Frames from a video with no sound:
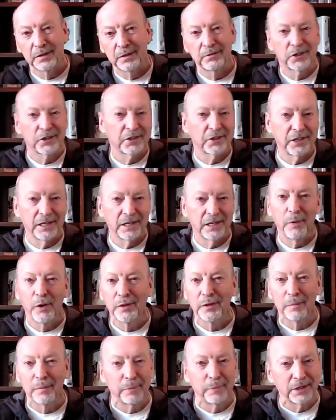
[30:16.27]
We're the
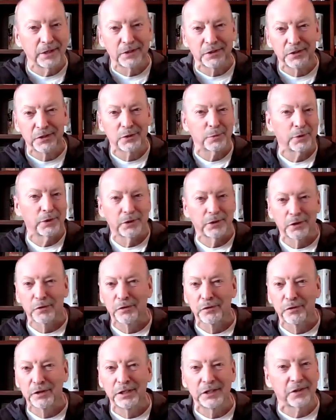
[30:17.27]
steam on the
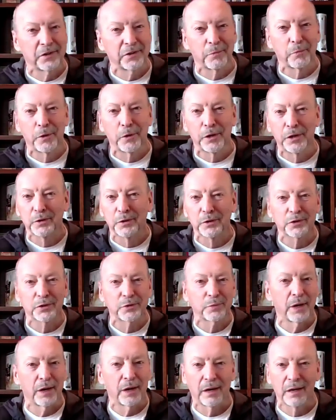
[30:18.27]
pistons. We're the grease on the
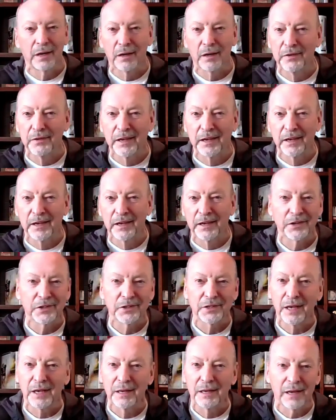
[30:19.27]
wheels. We're on the
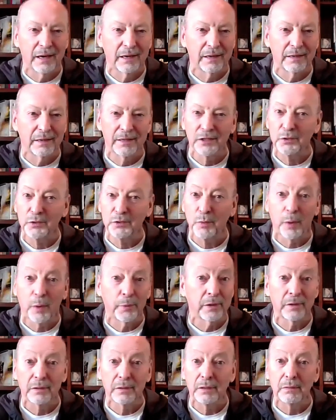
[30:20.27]
gears. And
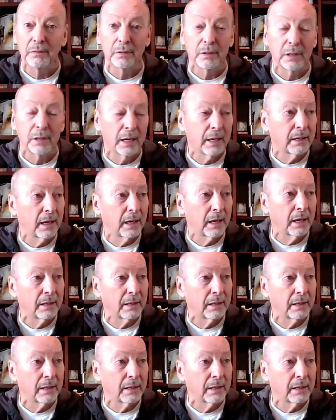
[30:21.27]
this is what we're going to do.